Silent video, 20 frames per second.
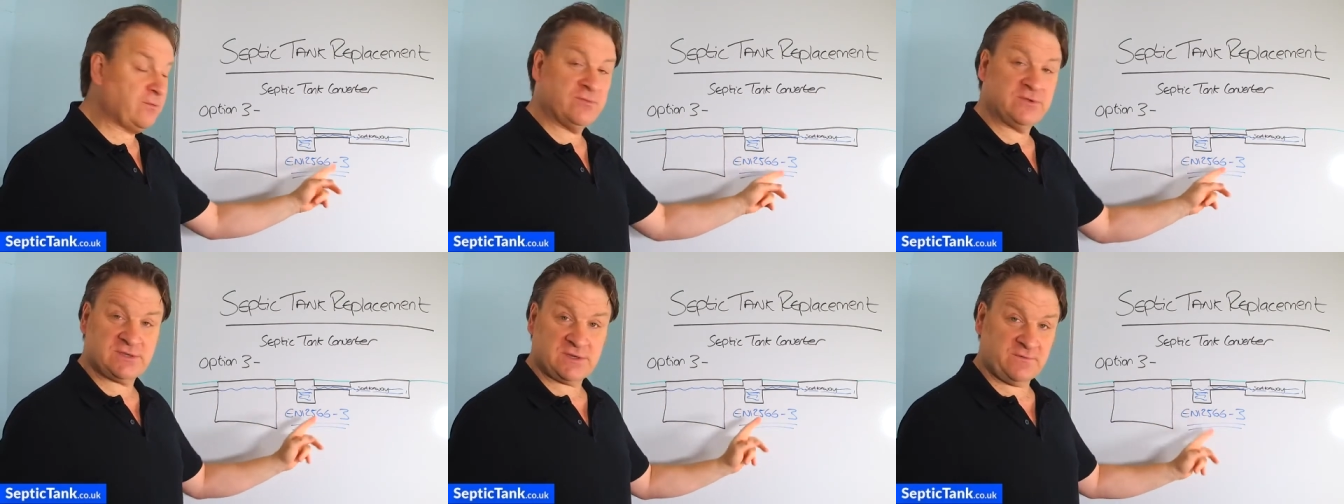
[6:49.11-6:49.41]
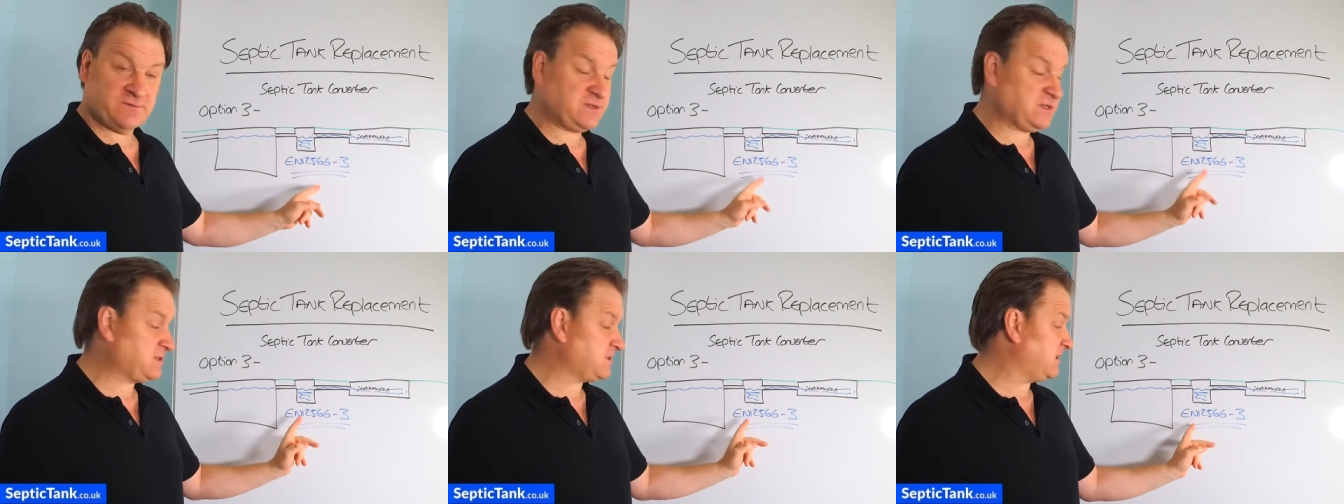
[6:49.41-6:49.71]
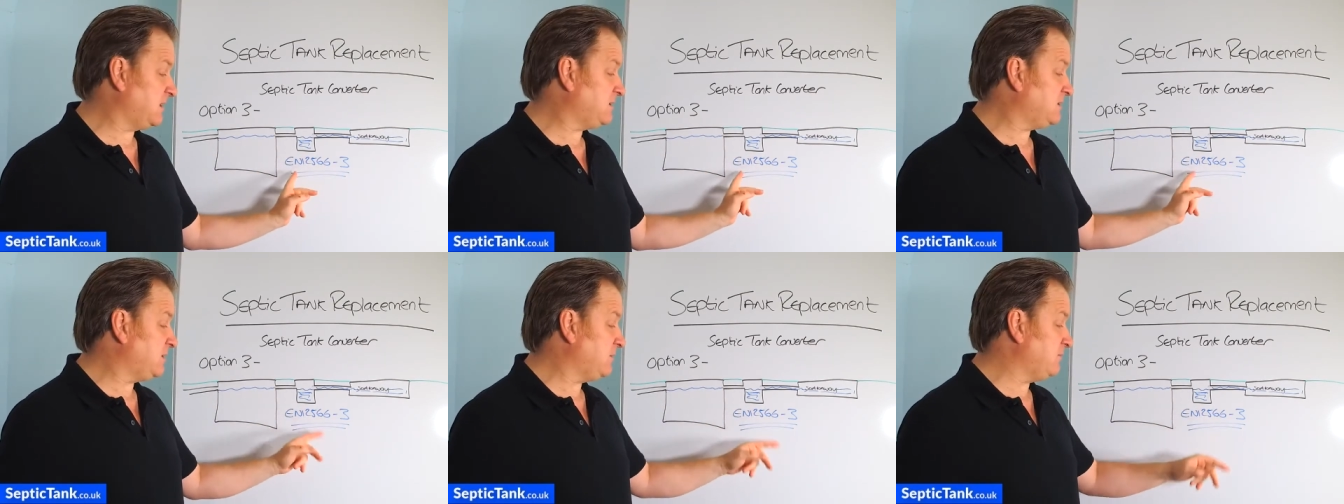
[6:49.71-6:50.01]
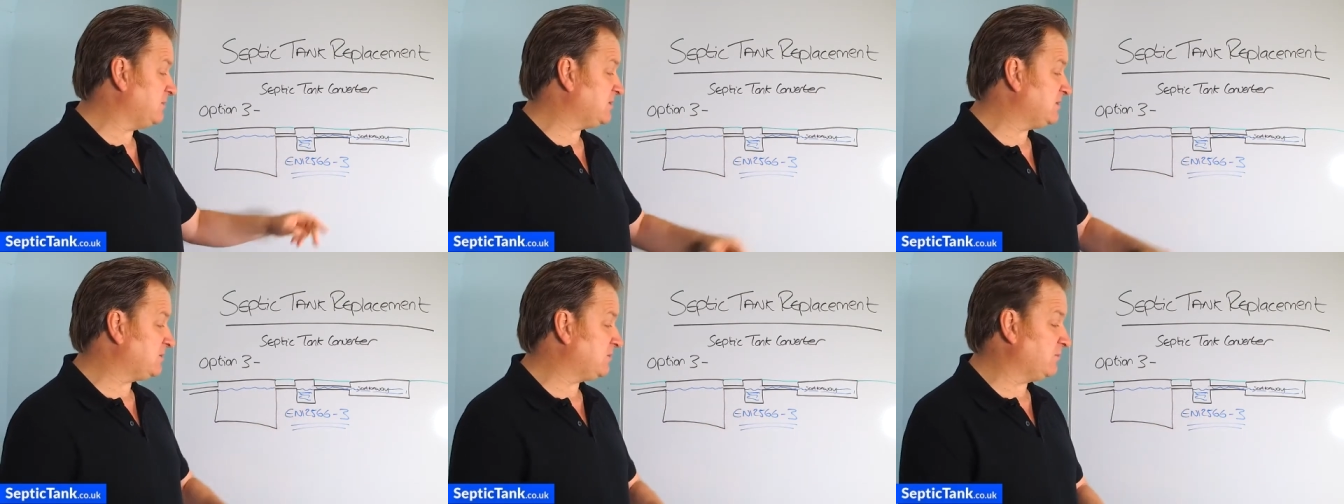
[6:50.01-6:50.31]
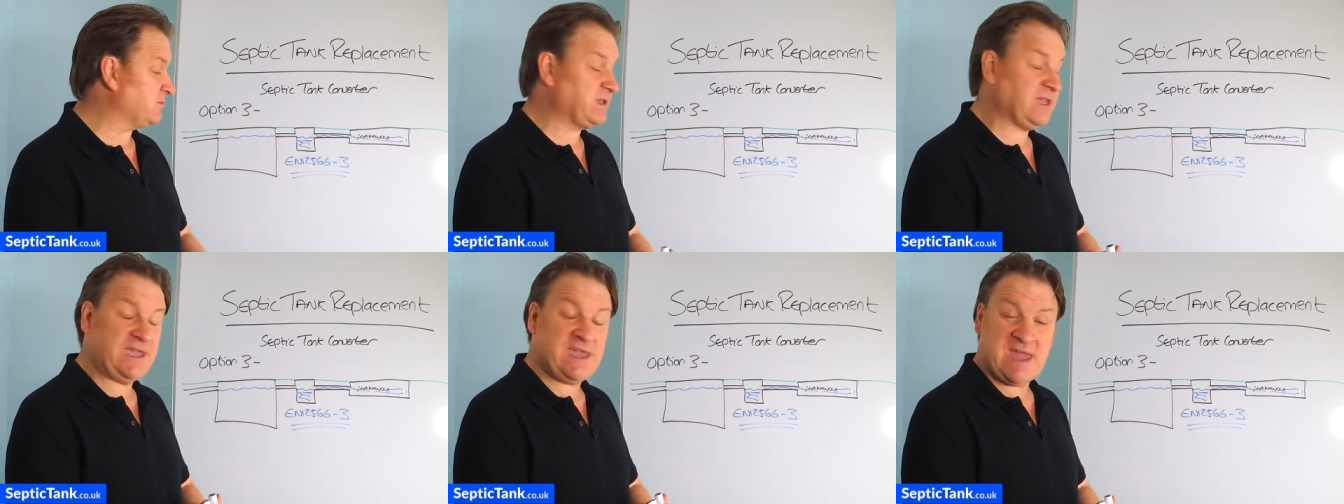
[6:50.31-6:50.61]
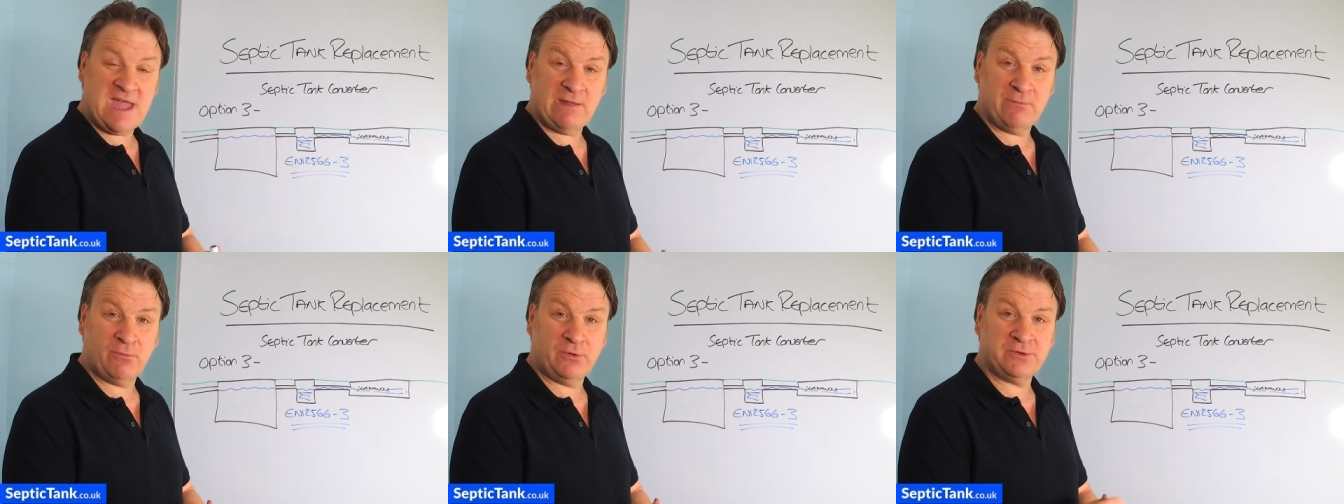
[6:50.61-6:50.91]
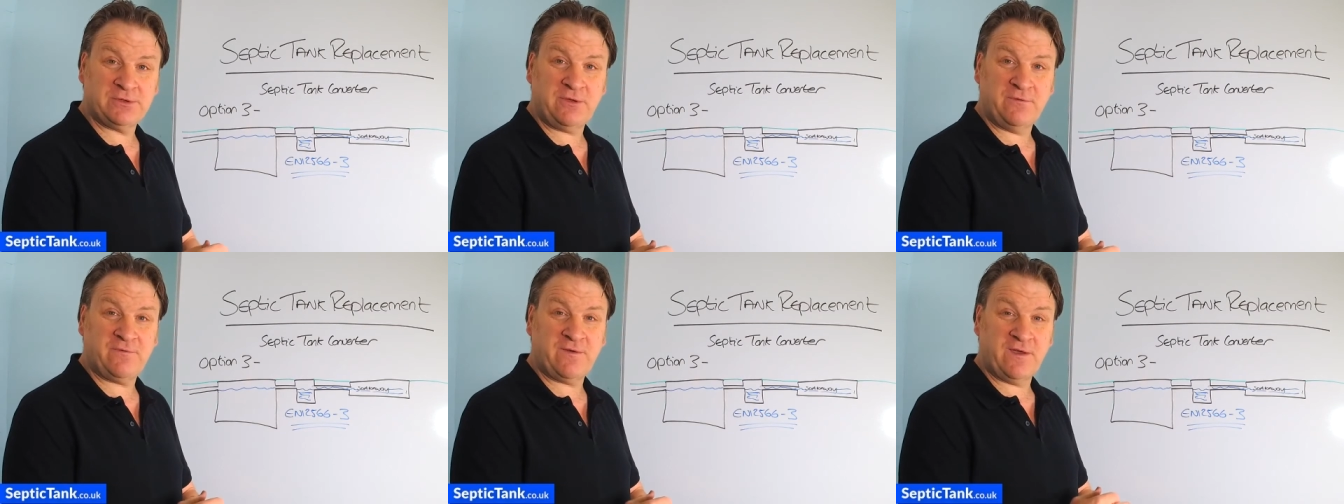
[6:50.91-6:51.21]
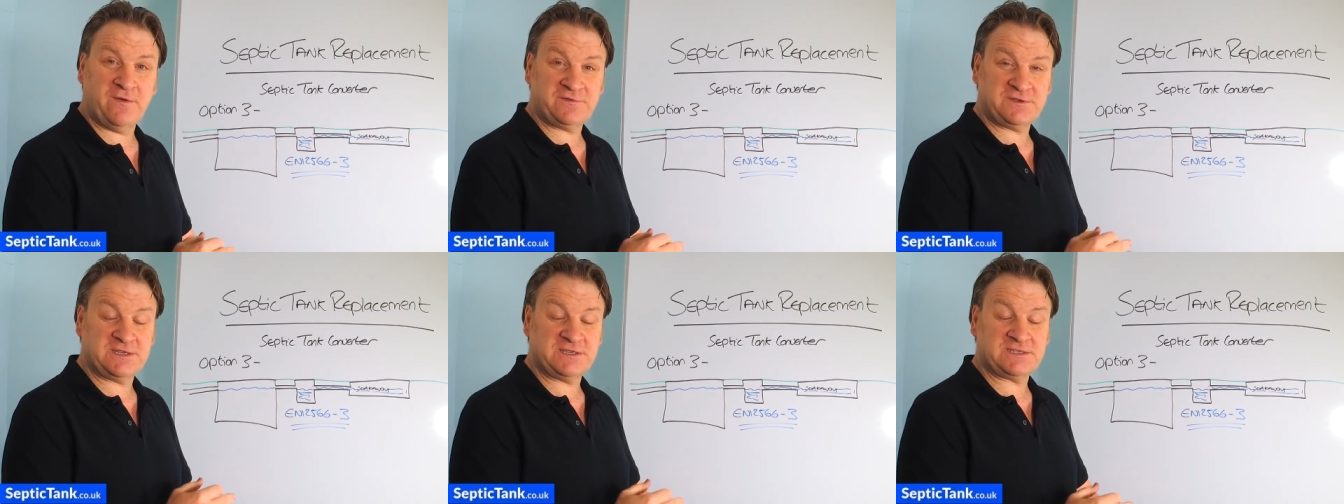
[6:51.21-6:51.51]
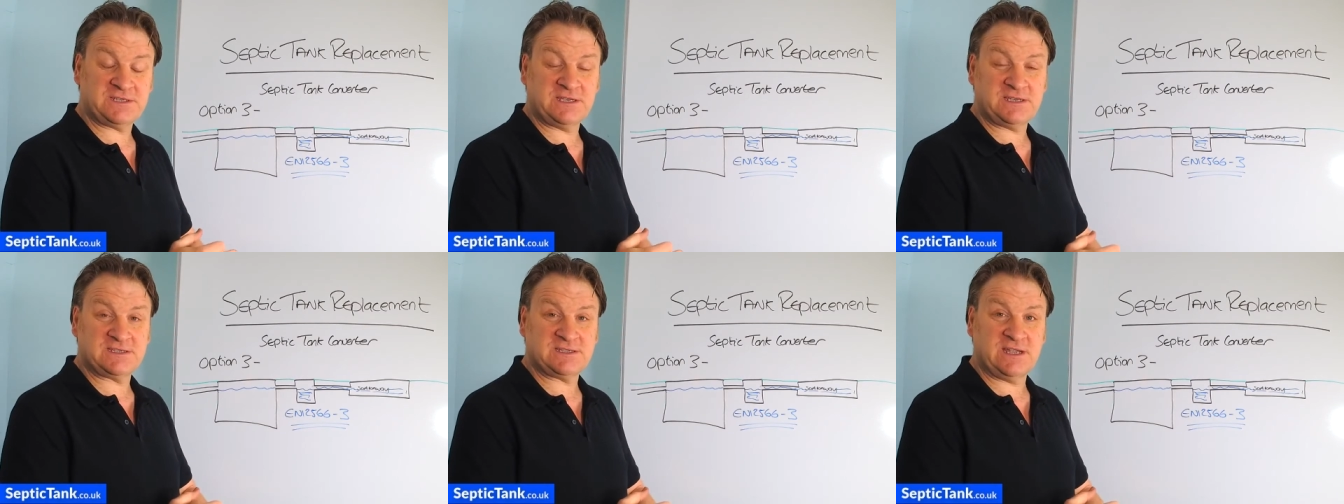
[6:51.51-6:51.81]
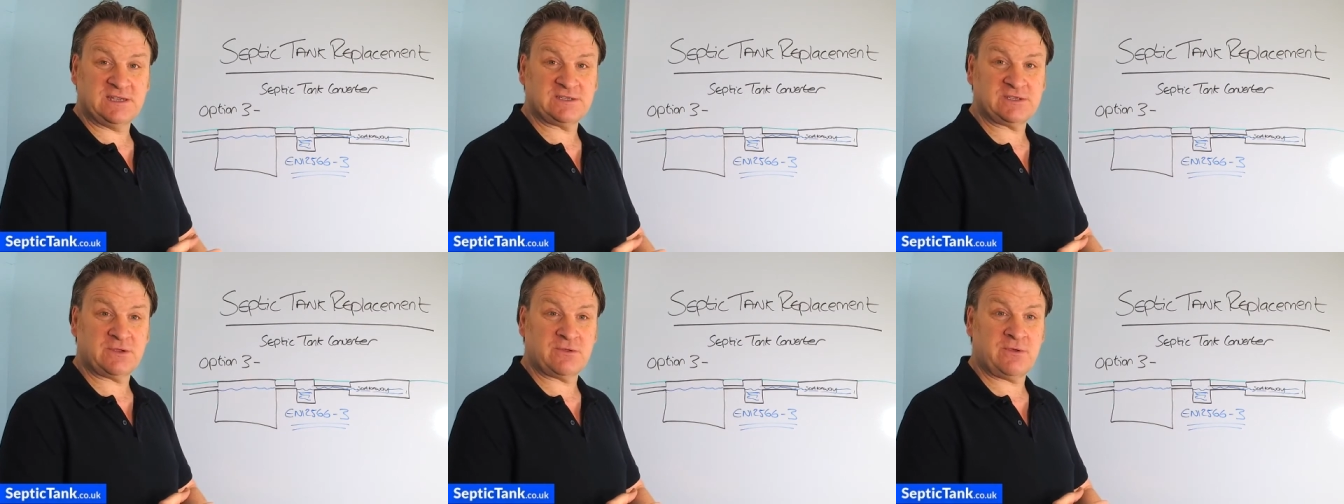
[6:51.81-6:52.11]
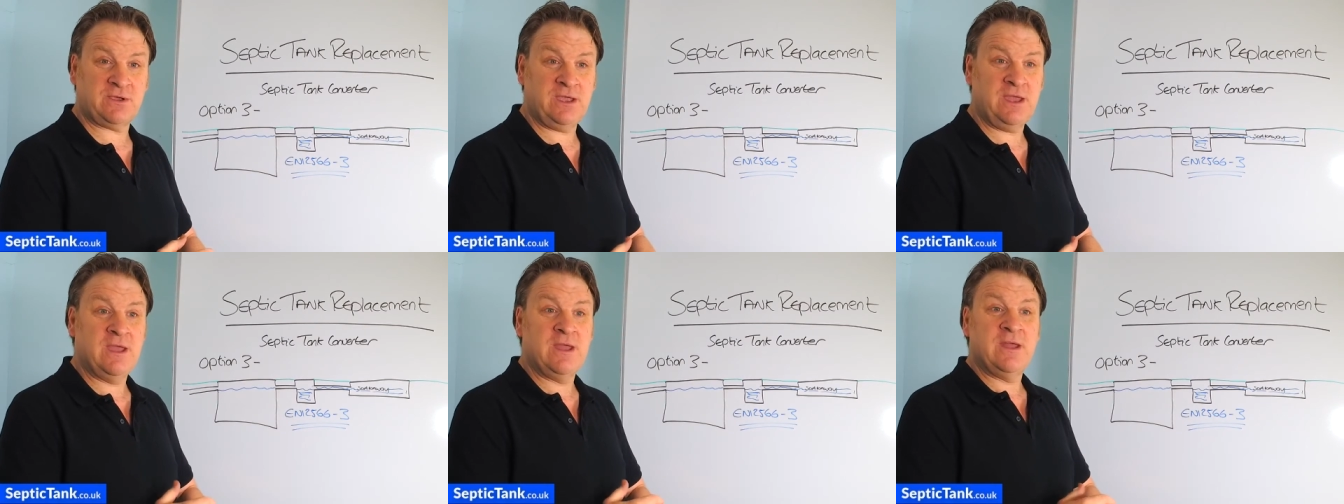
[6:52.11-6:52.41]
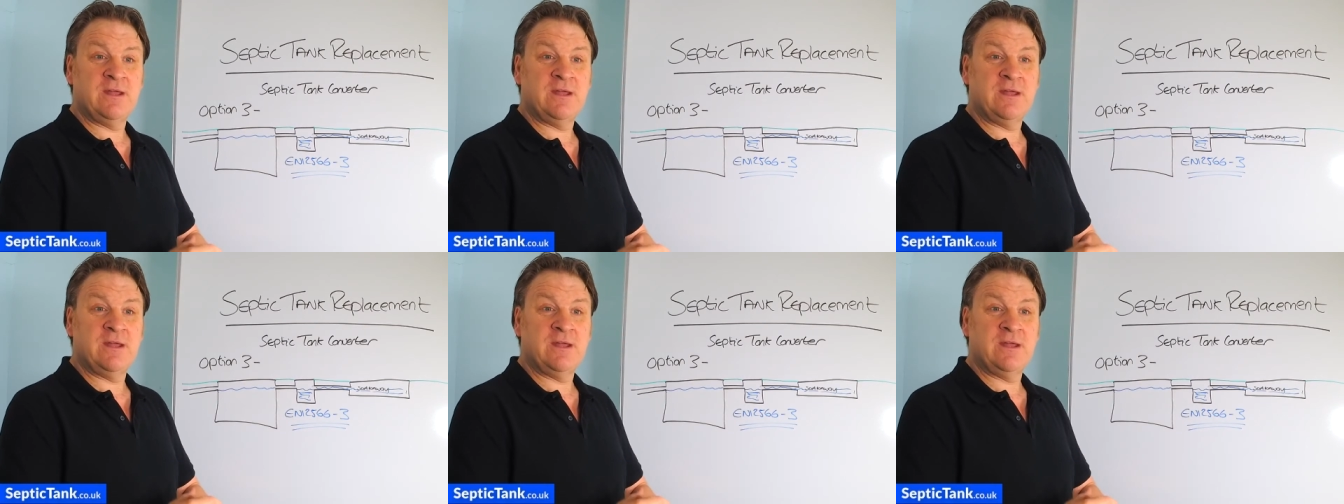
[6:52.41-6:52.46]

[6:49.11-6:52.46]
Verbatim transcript: which I've just said to you, which is called the EN 12566-3.